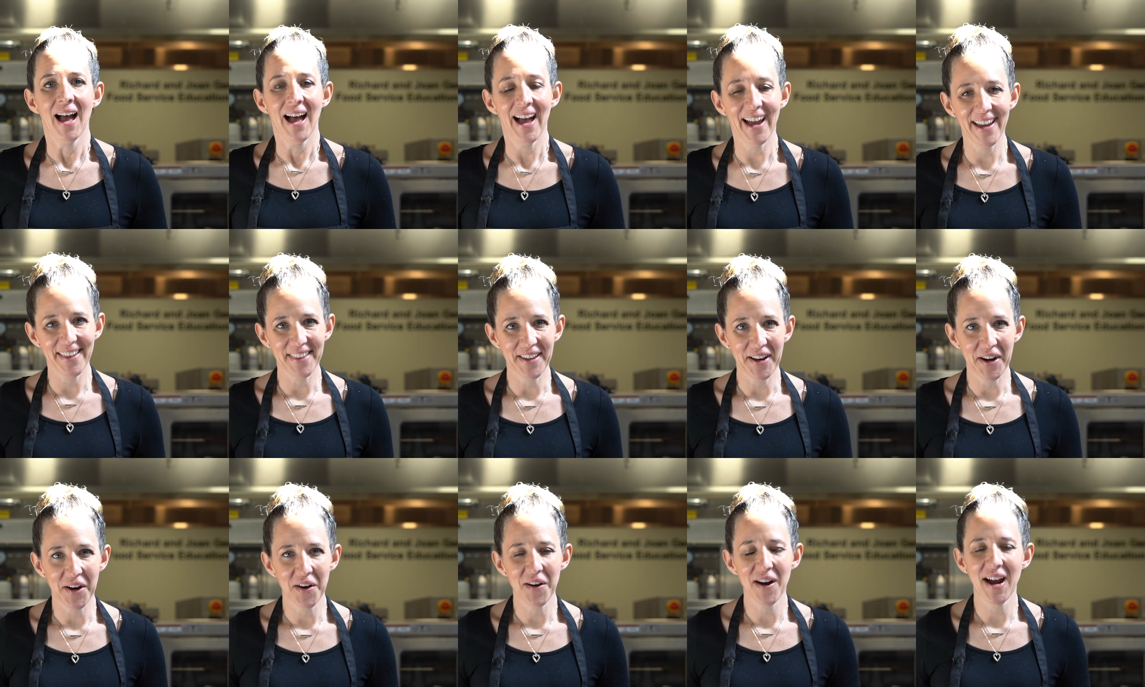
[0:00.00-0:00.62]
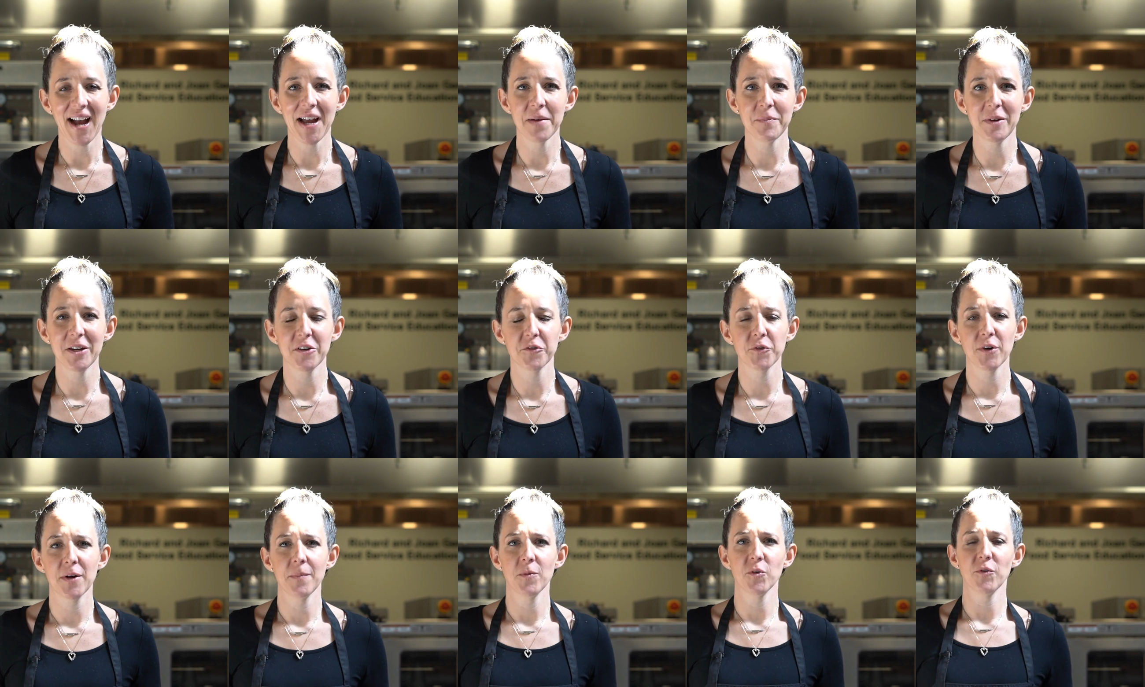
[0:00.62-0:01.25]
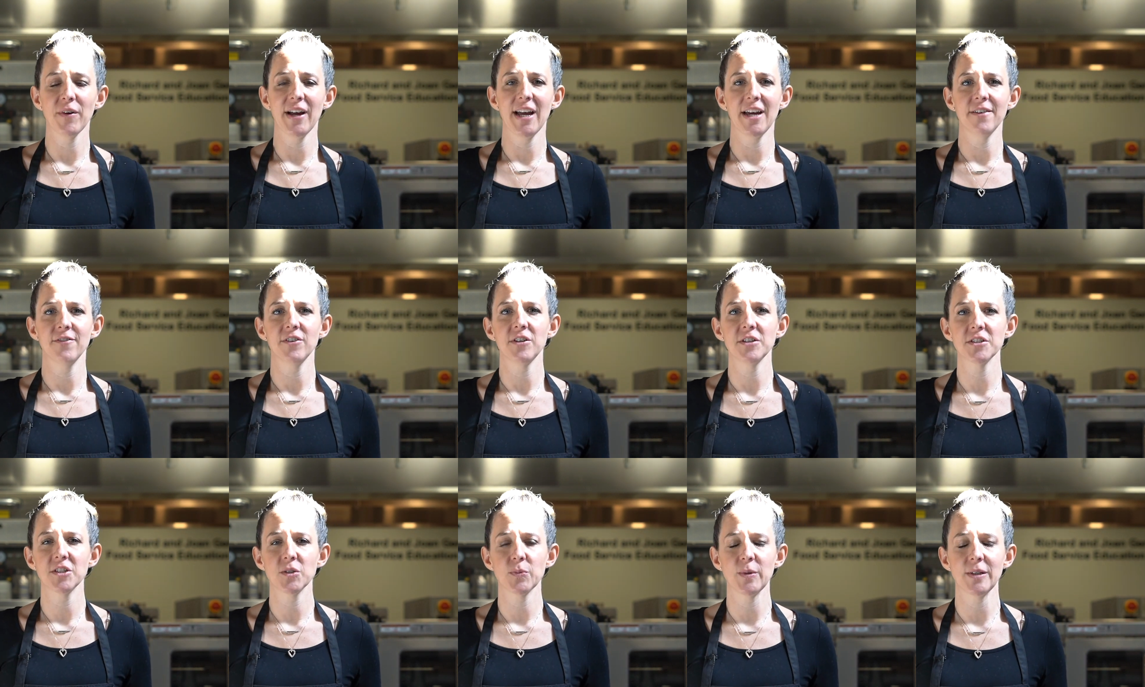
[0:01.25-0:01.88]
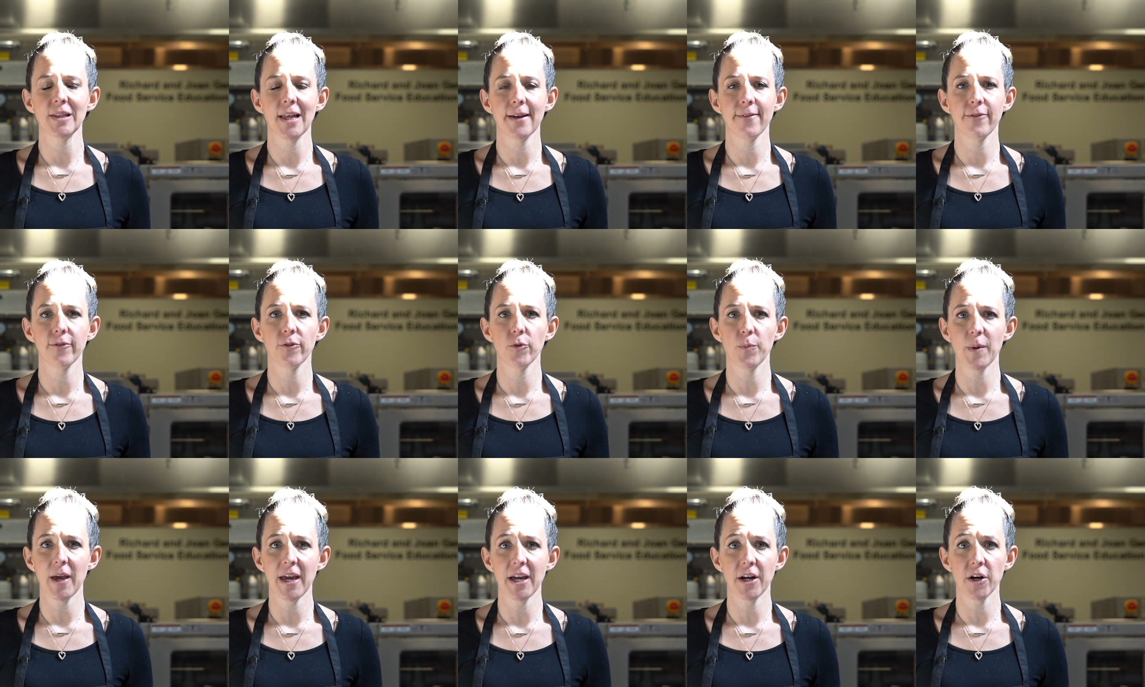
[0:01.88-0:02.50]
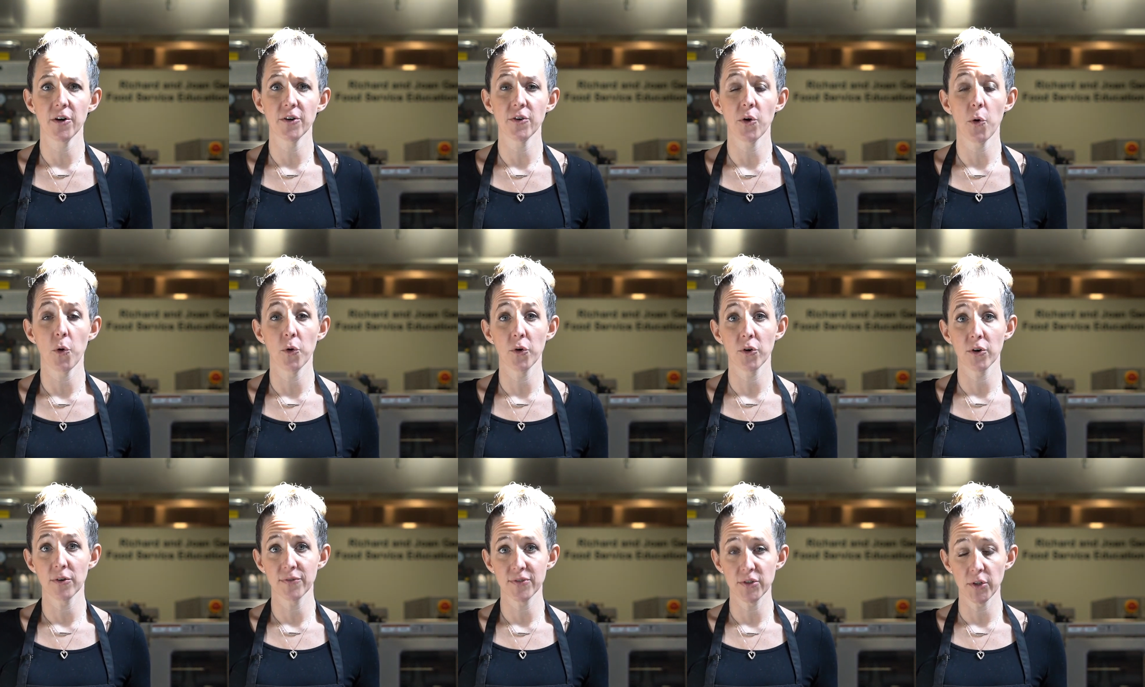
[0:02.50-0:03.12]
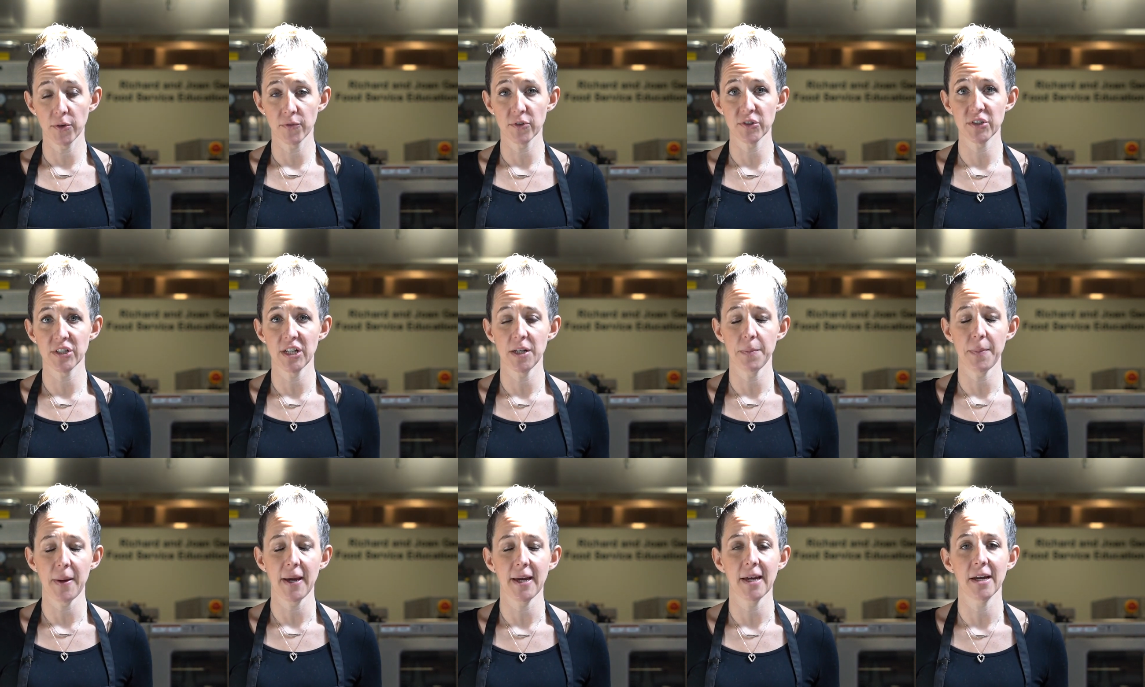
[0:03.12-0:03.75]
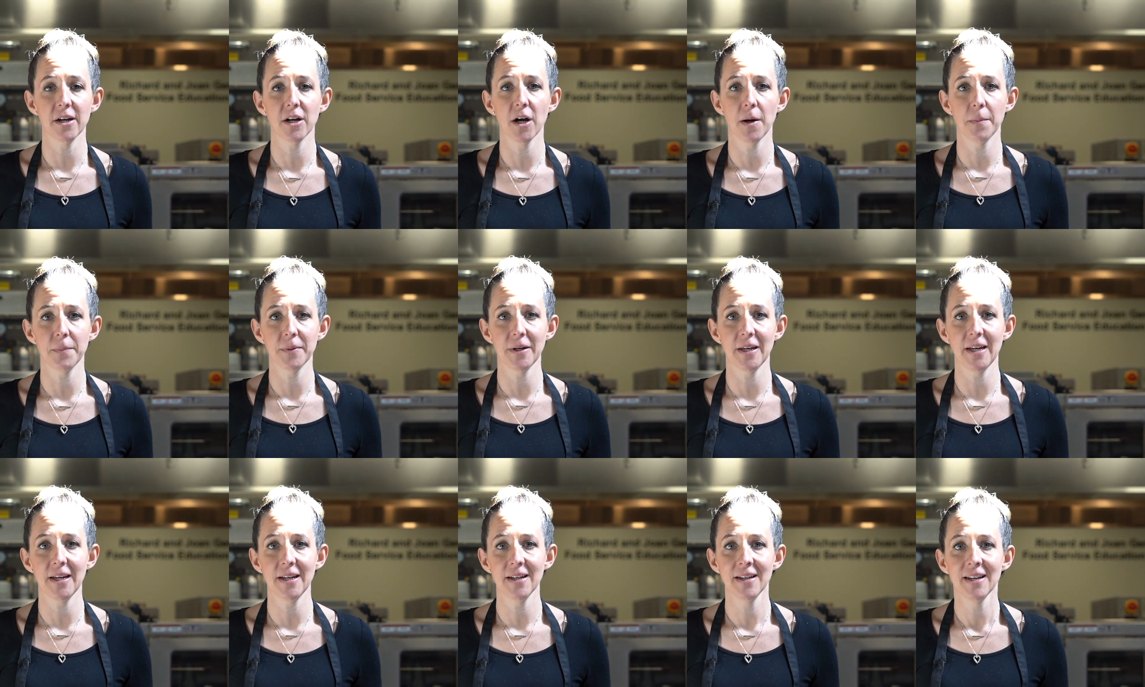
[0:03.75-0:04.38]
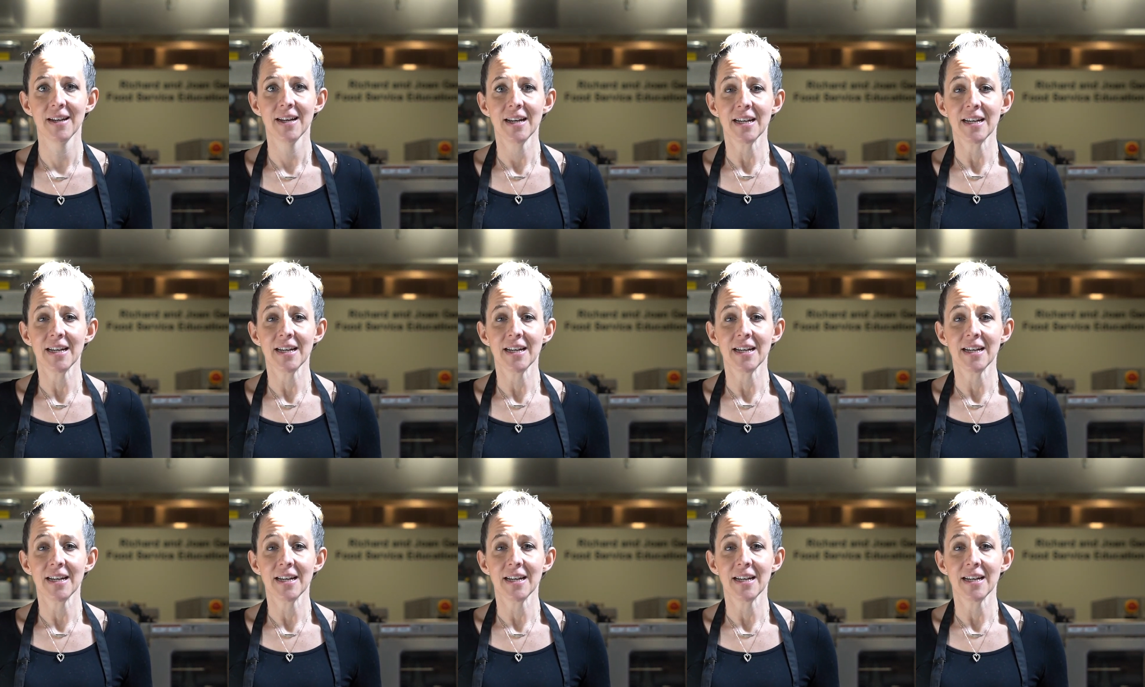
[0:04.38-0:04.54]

Hi there, I'm Andrea Maranville, Sweet Life of a Baker and owner of Silver City Baking Company.